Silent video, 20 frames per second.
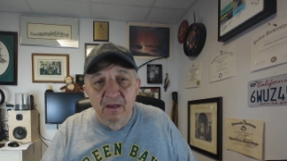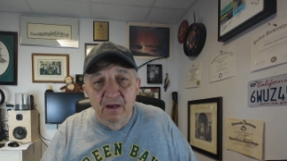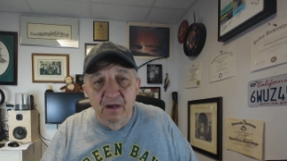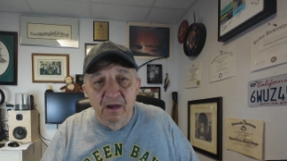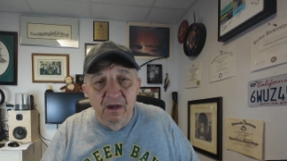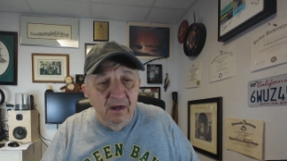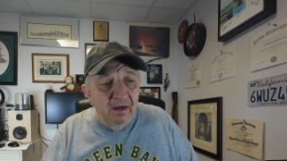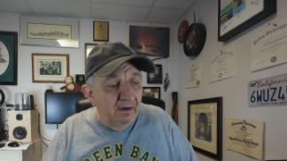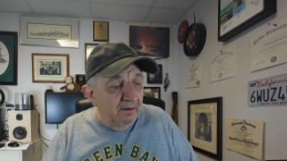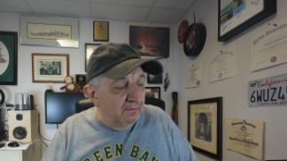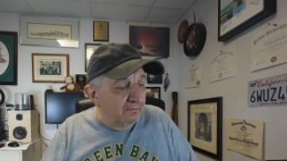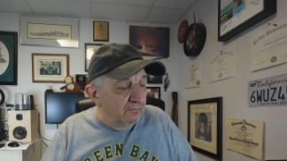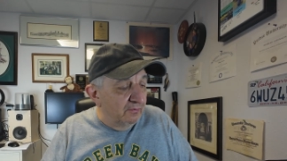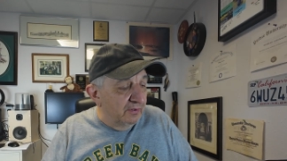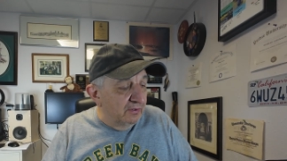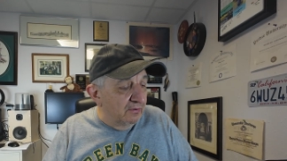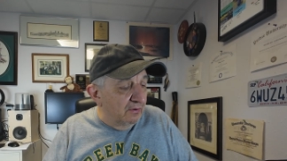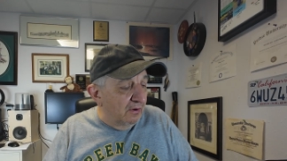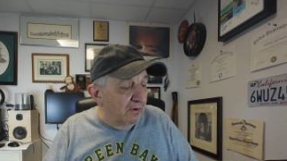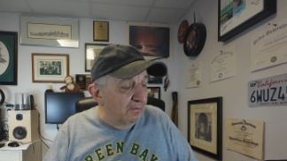
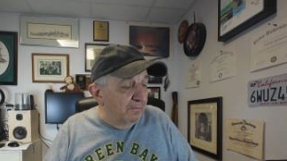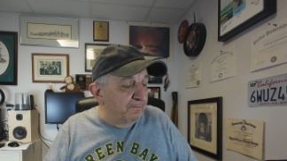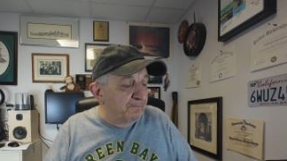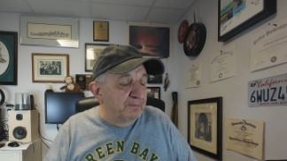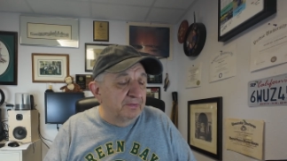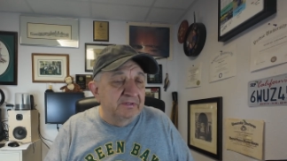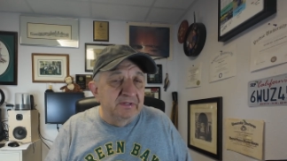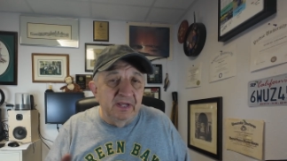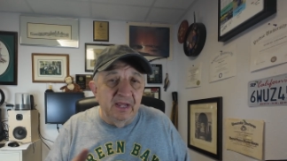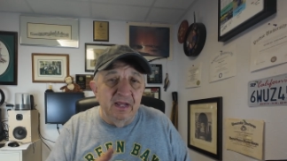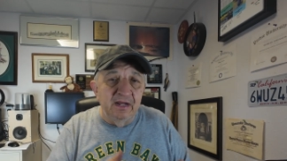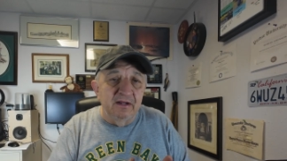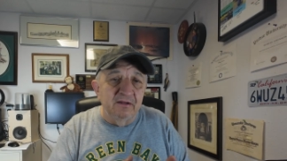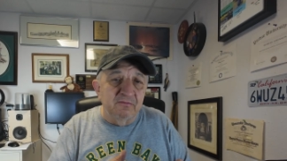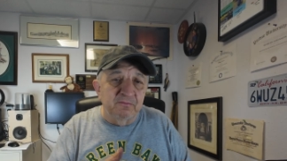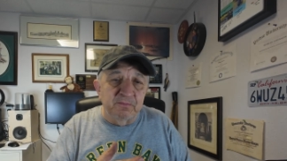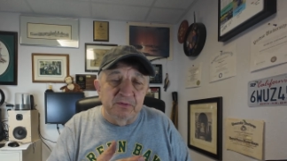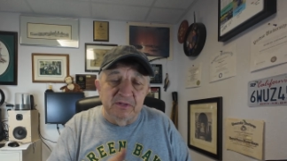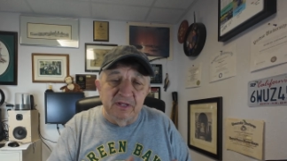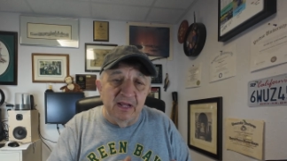We grow
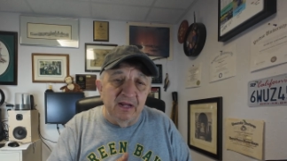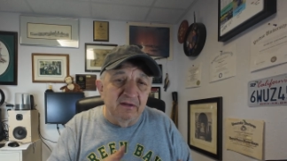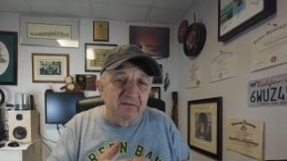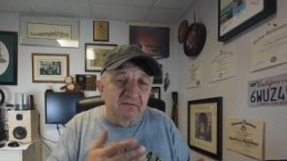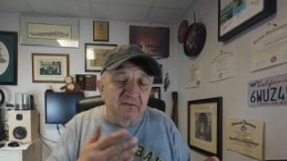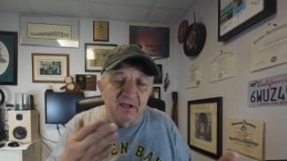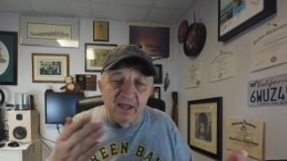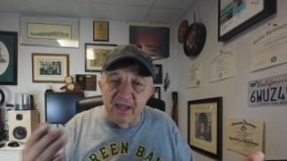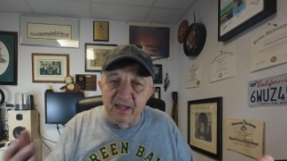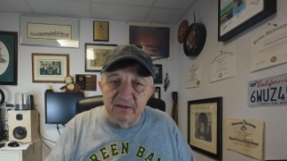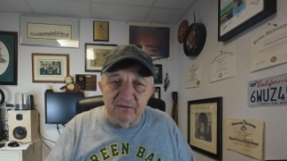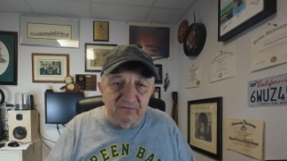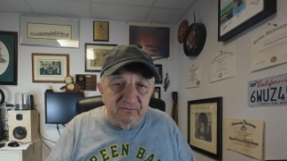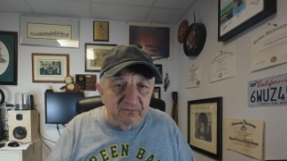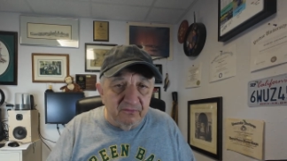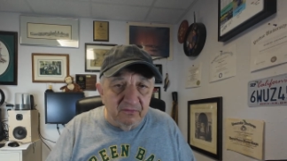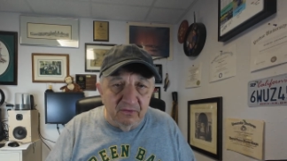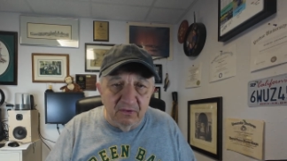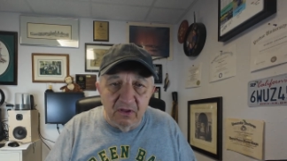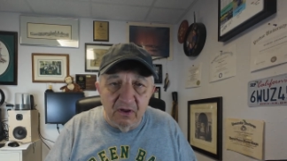potatoes. Potatoes last
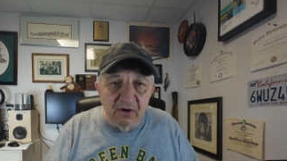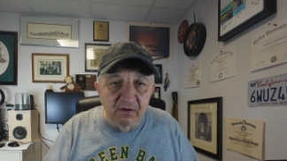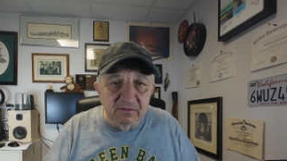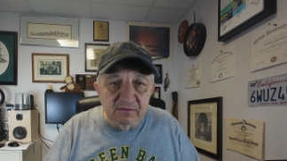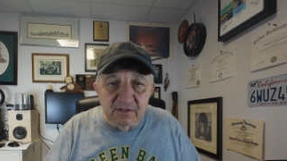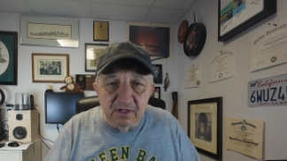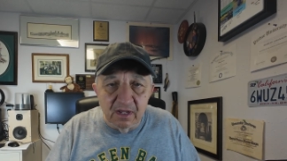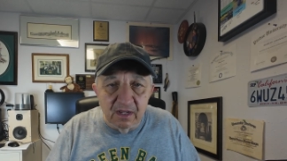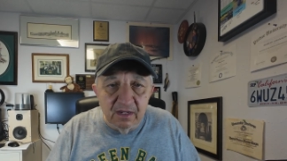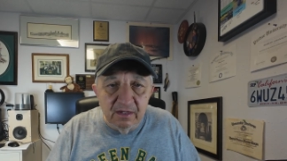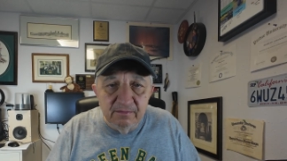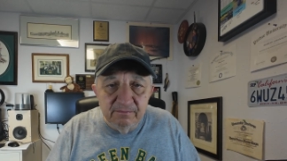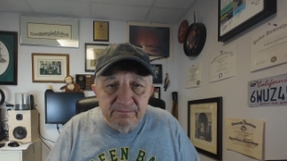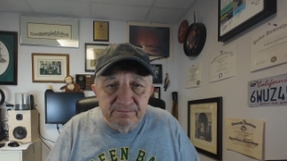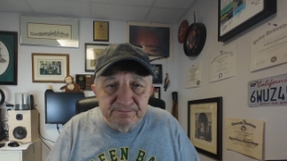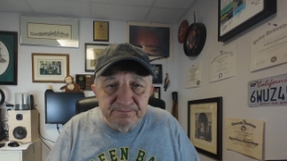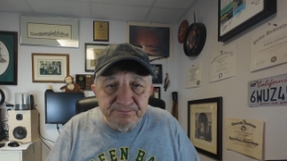for a long time.